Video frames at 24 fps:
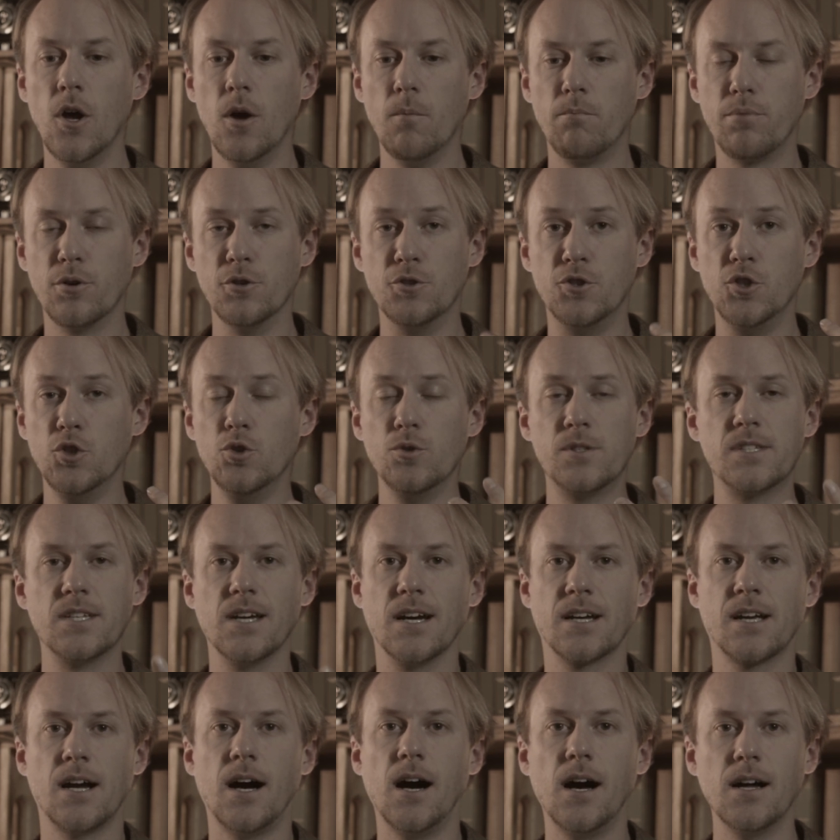produce a
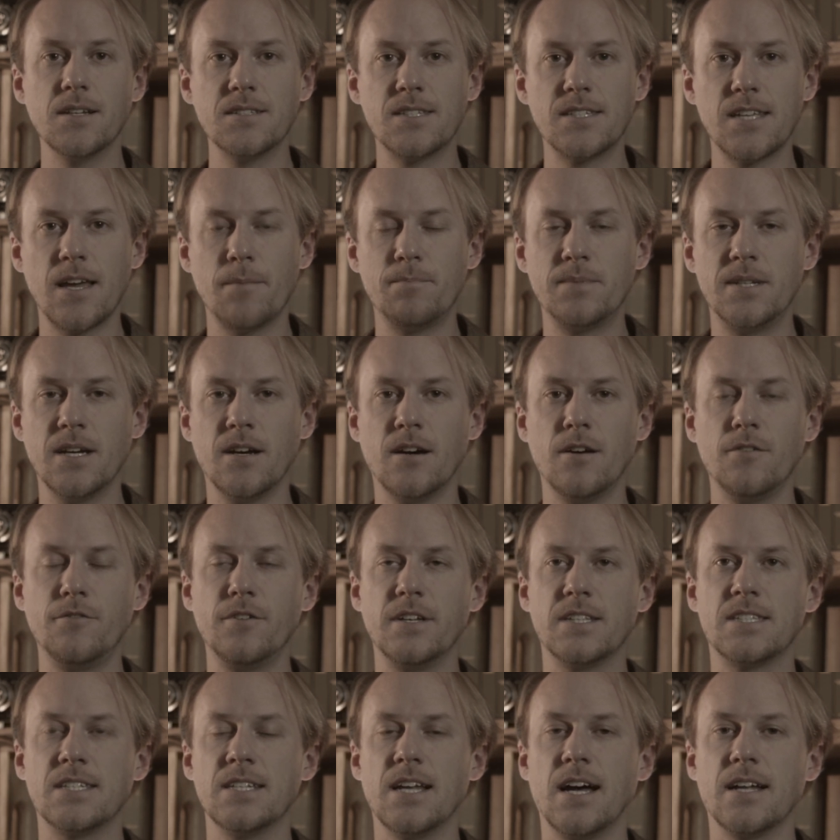concept of,
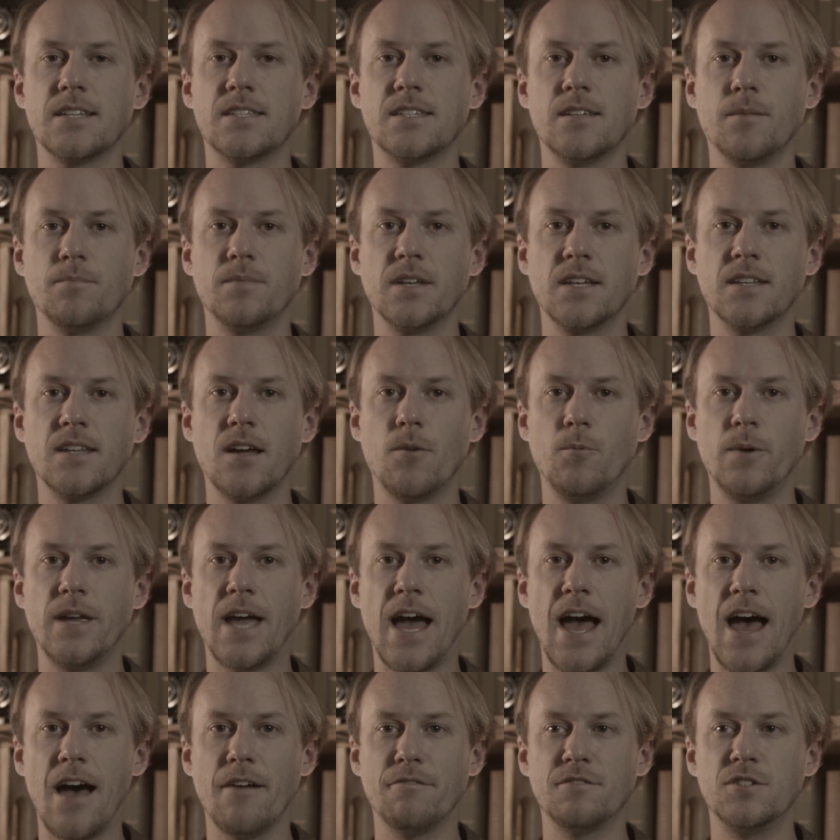it's not something that we
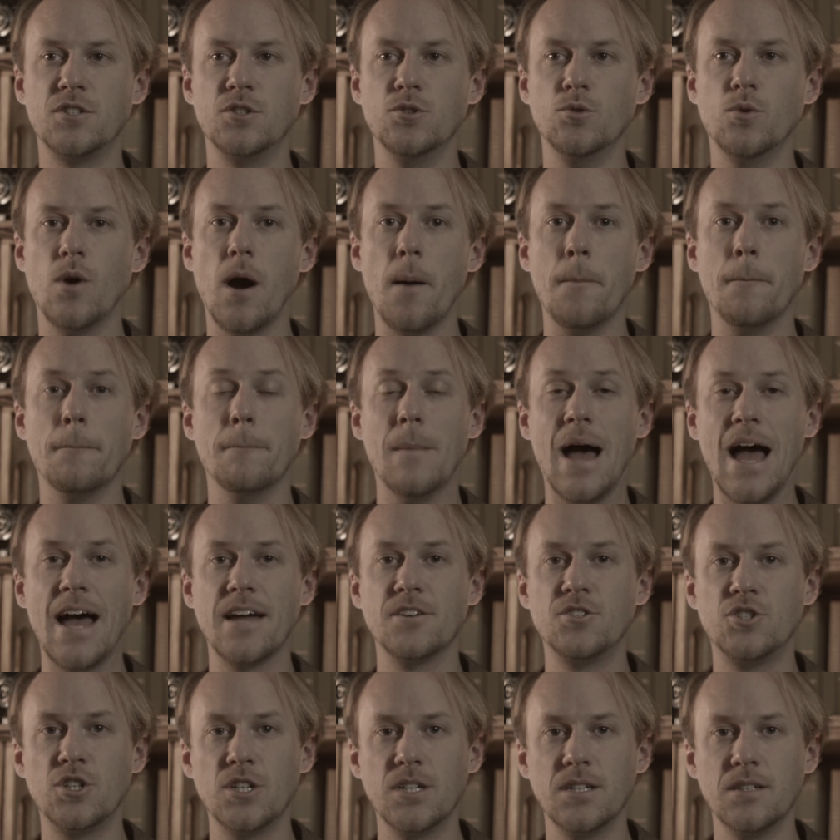have to
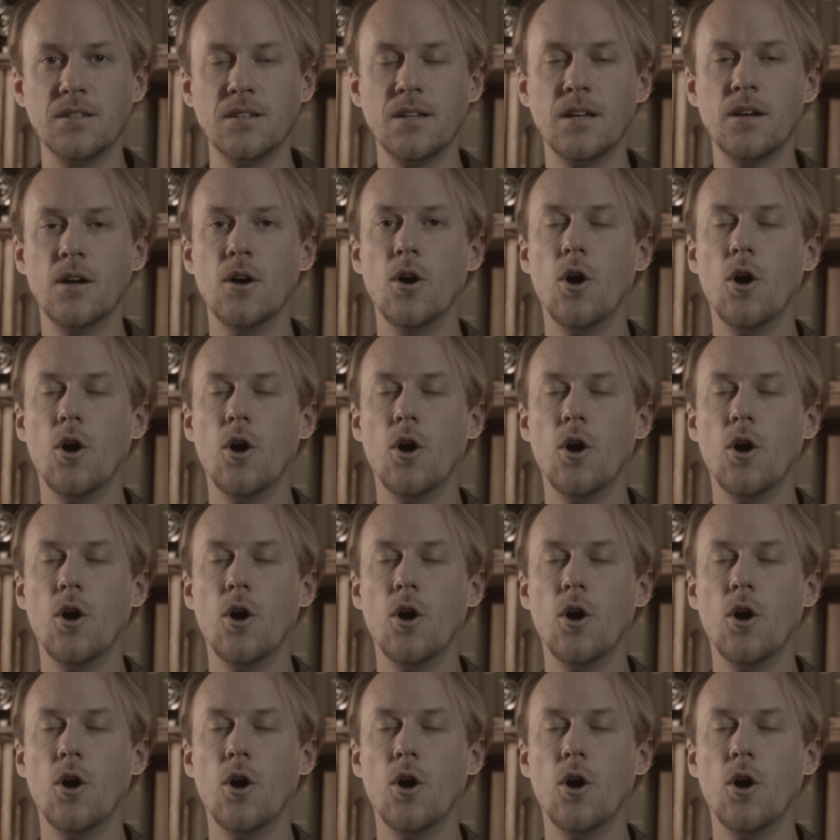imagine